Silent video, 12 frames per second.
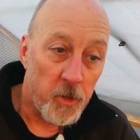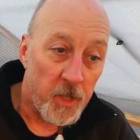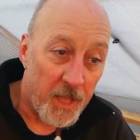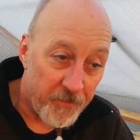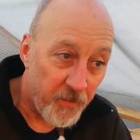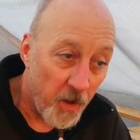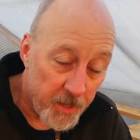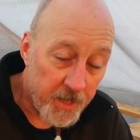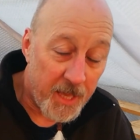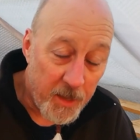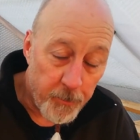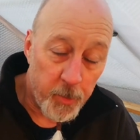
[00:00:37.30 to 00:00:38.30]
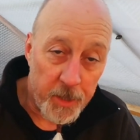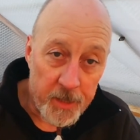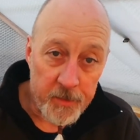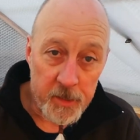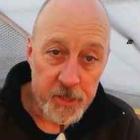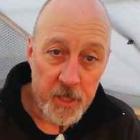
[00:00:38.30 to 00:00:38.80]
if I keep
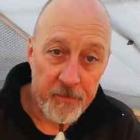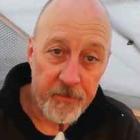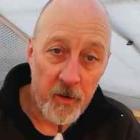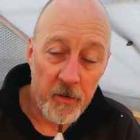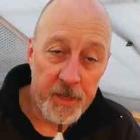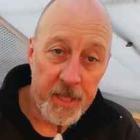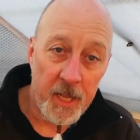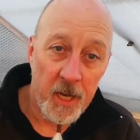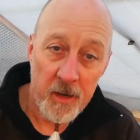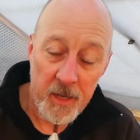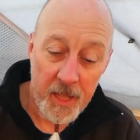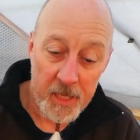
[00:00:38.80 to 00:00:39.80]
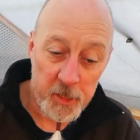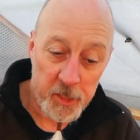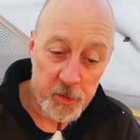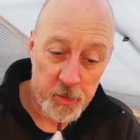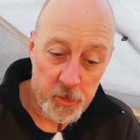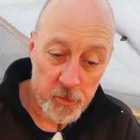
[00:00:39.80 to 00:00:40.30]
putting the stuff on here as a
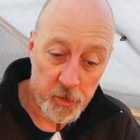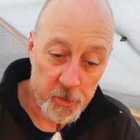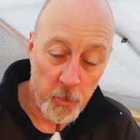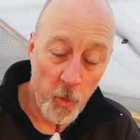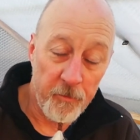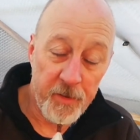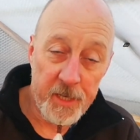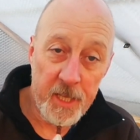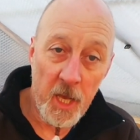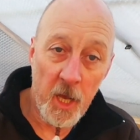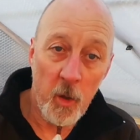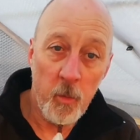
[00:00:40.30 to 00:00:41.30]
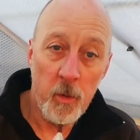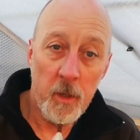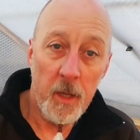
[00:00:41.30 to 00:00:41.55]
small video,